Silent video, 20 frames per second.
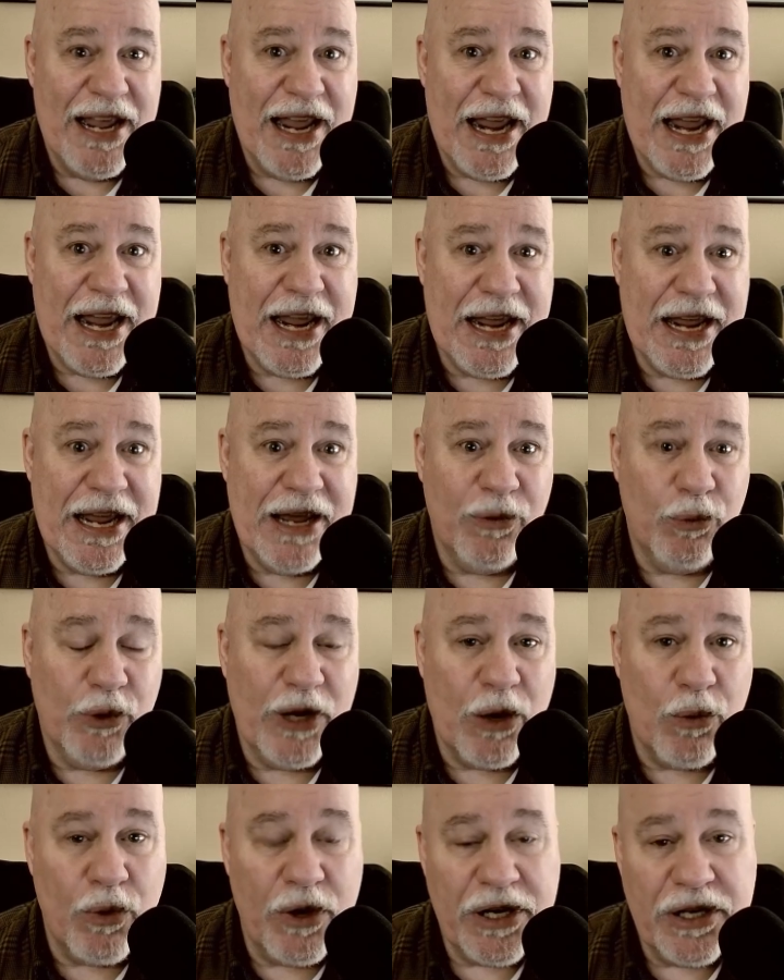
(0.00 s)
And what I
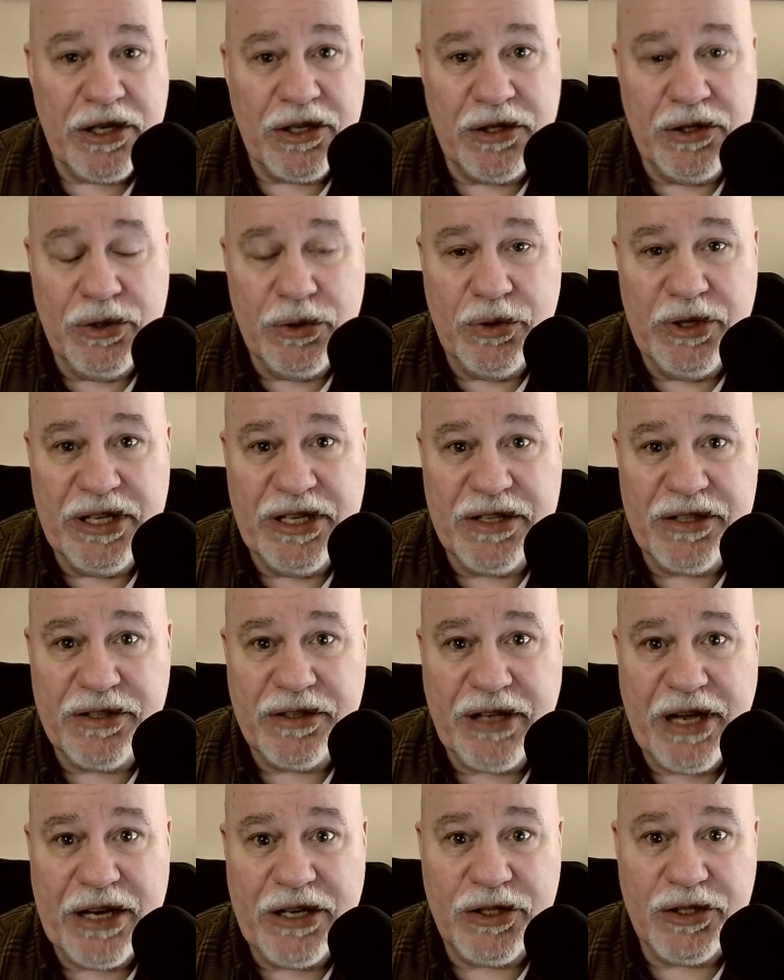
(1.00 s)
wanted to do is
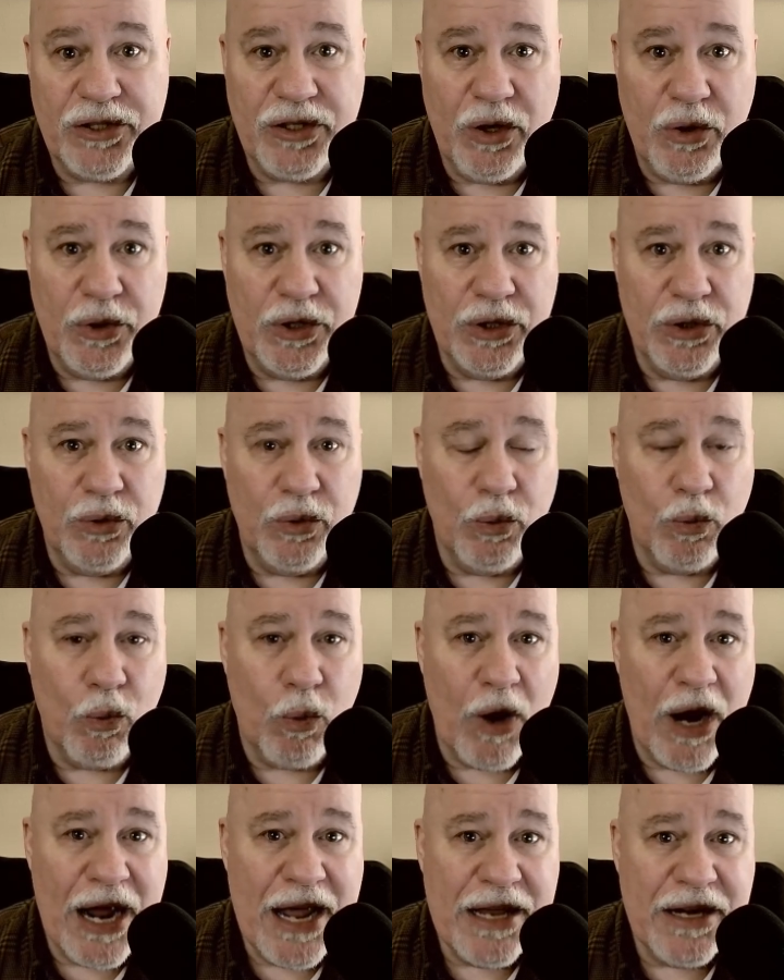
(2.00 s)
kind of show you
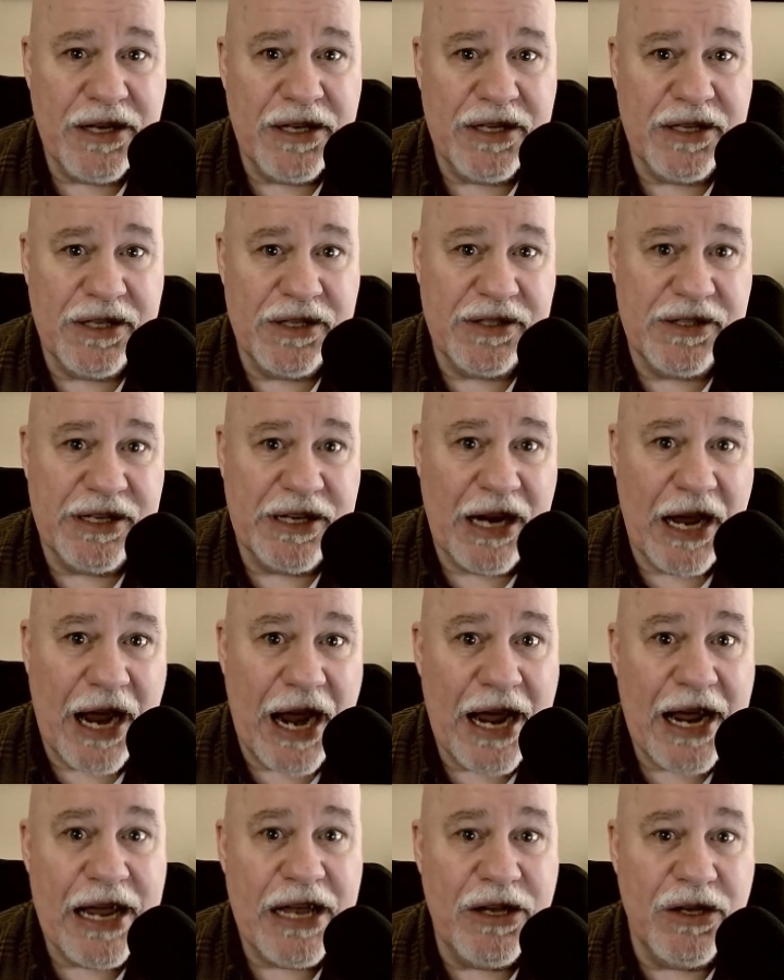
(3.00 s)
why it is that
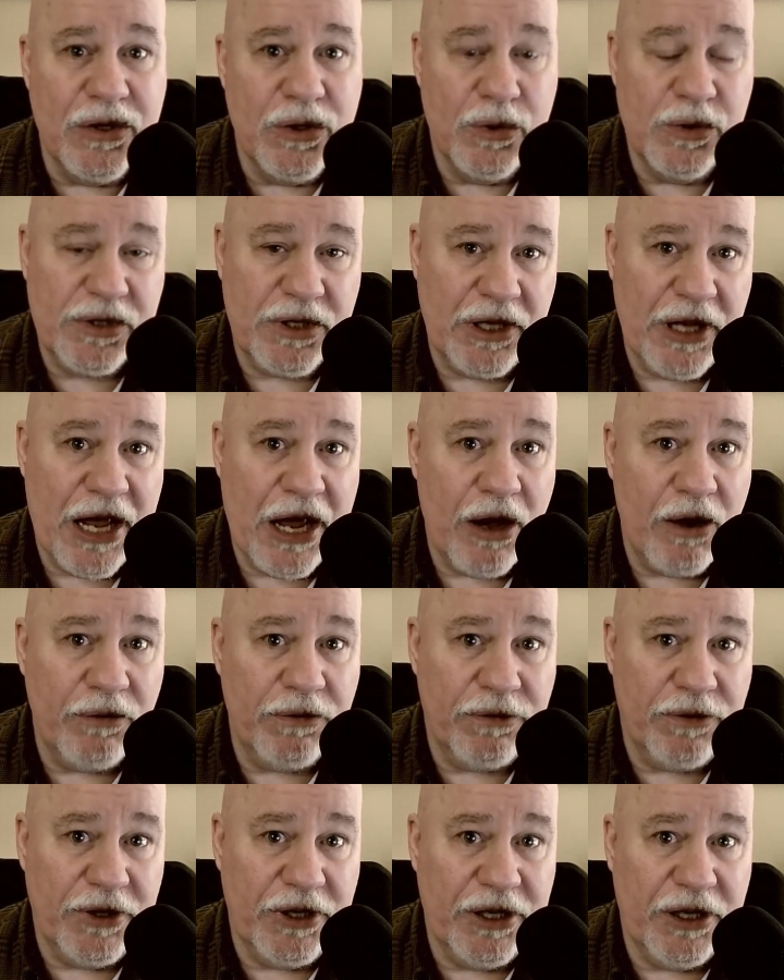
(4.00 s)
I use
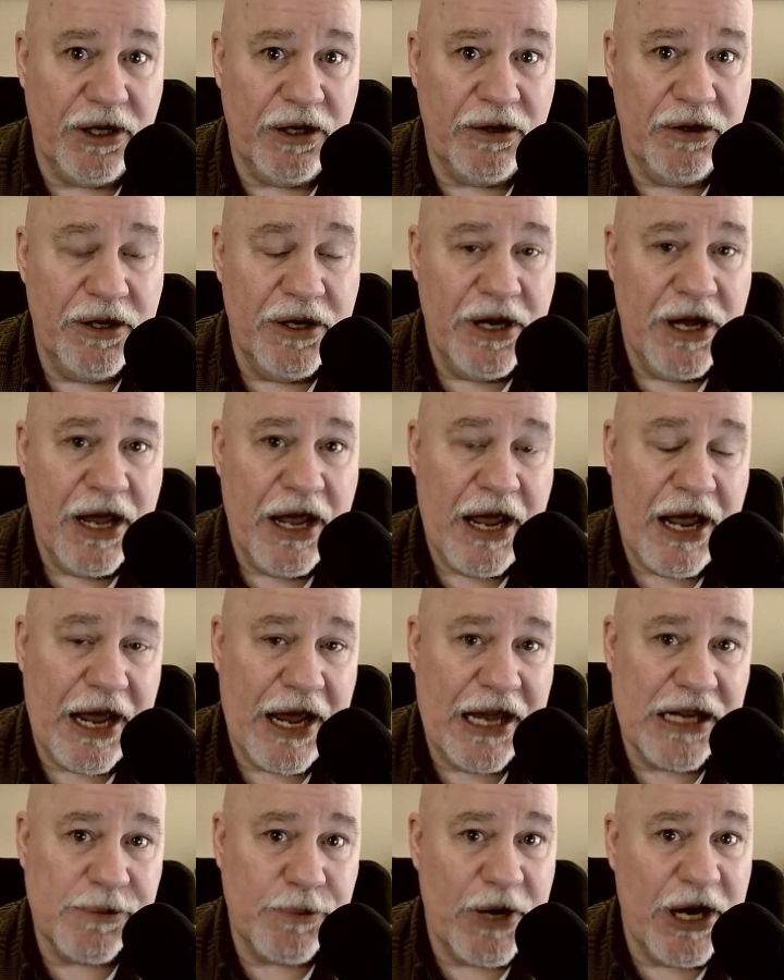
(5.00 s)
Cloudflare
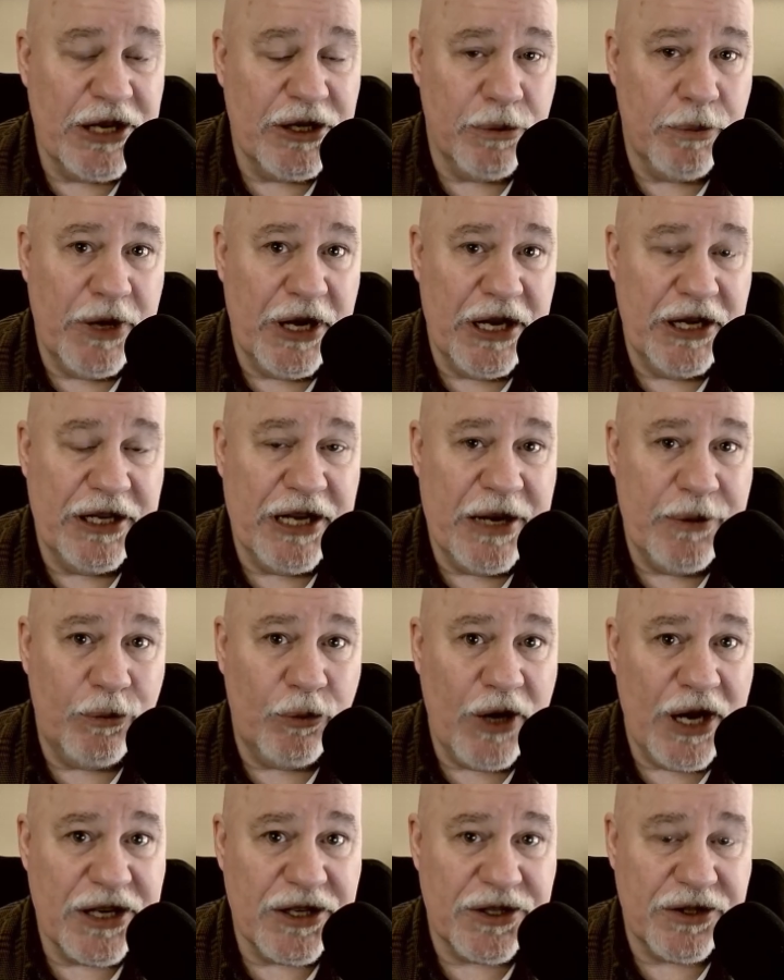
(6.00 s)
as my domain name
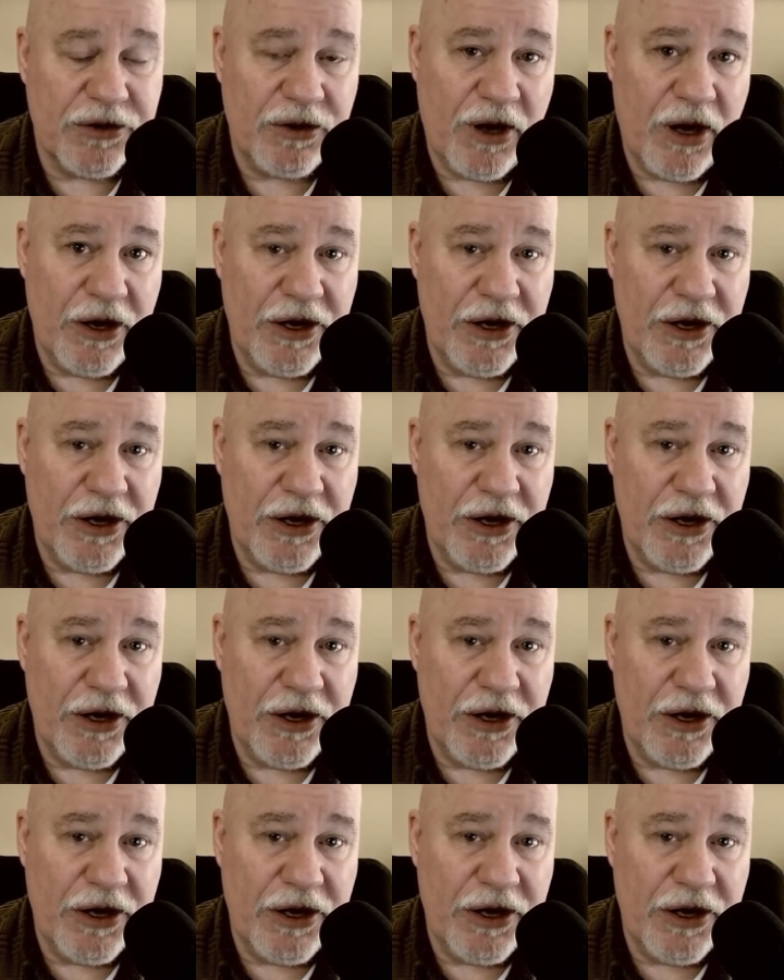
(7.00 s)
registrar.